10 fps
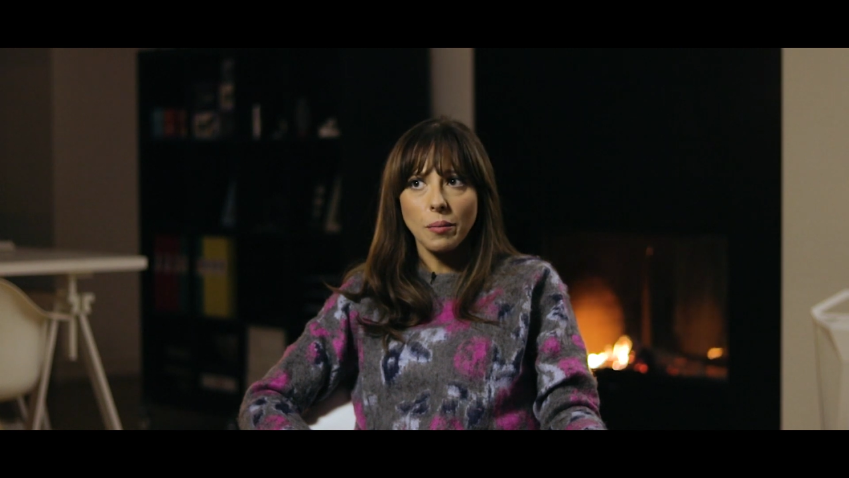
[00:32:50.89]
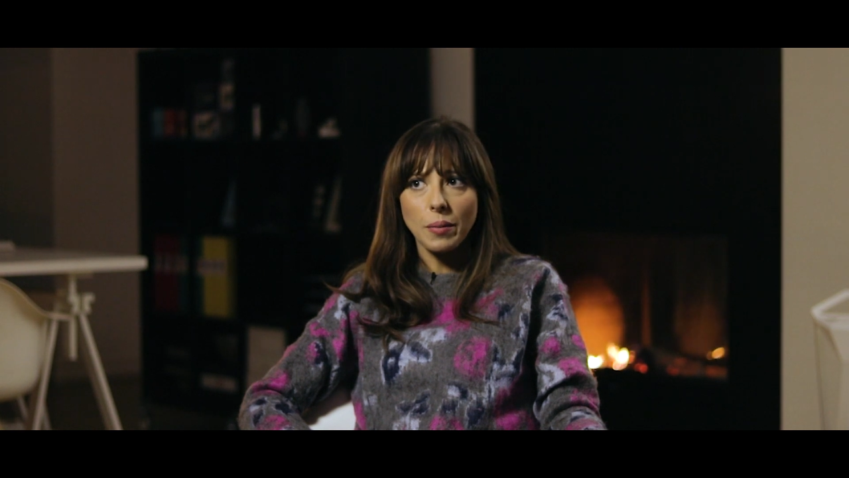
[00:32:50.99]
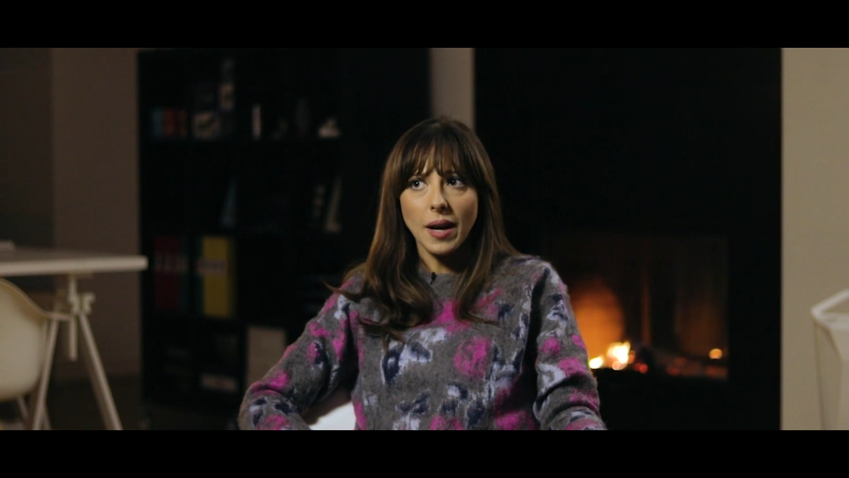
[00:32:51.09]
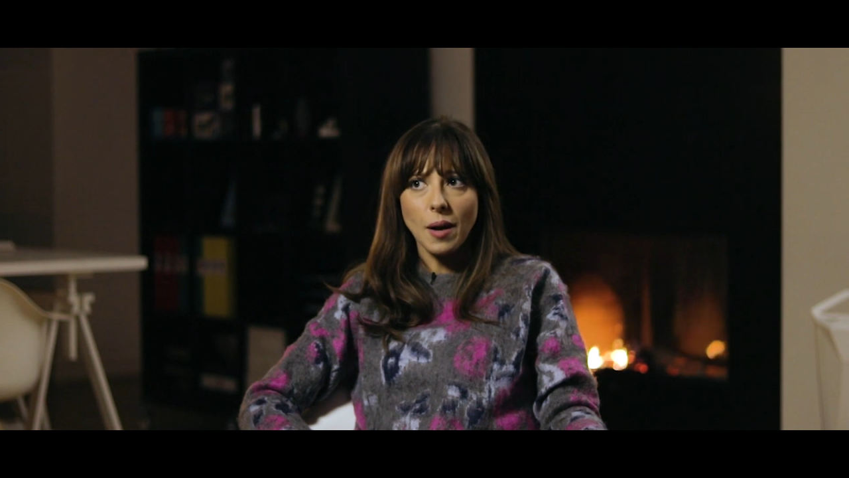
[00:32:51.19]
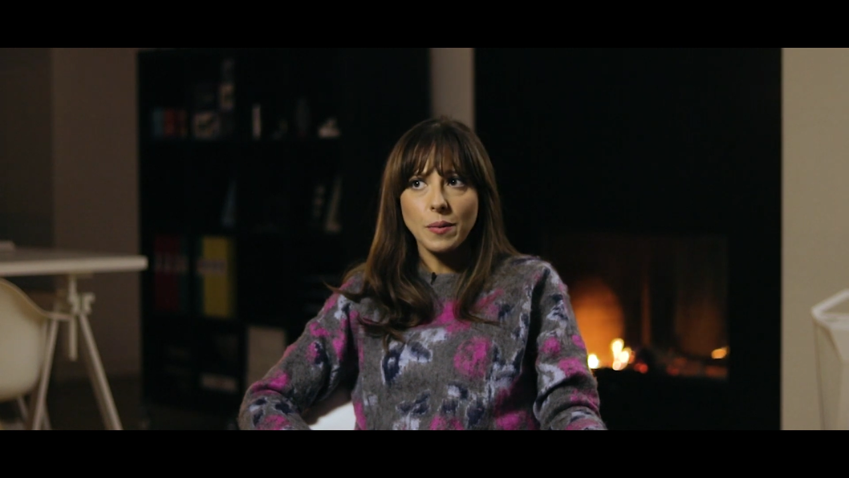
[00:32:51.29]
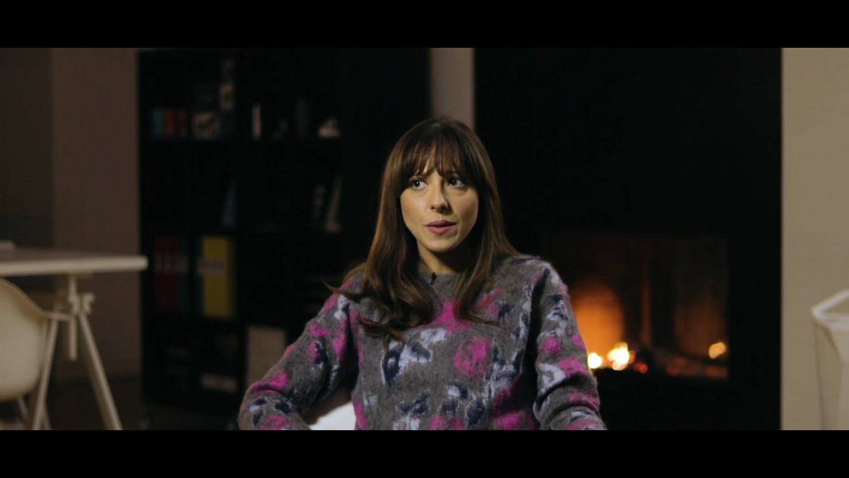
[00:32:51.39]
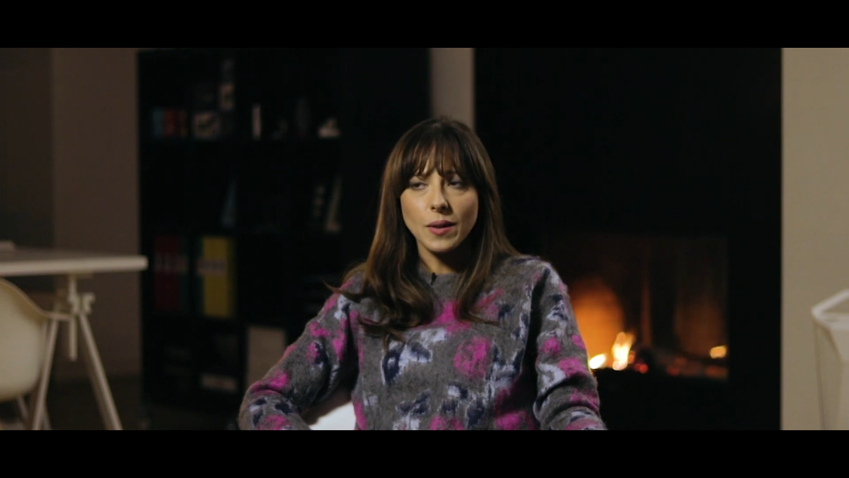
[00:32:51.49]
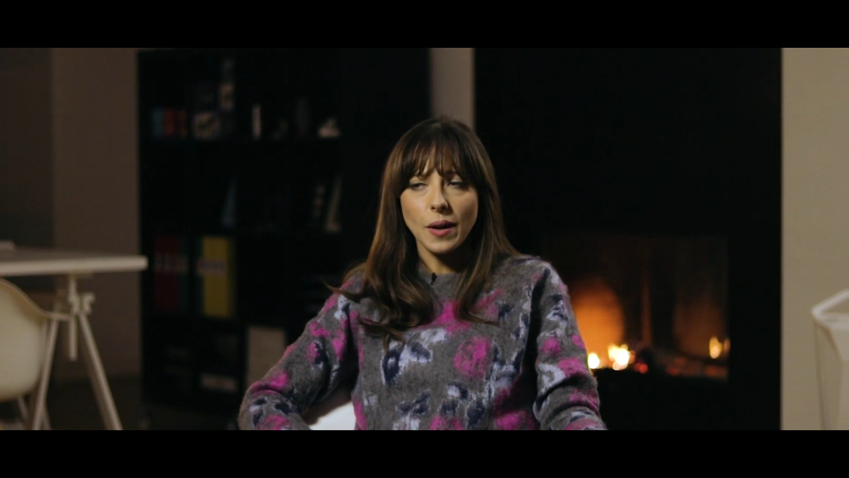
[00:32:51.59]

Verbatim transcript: perhaps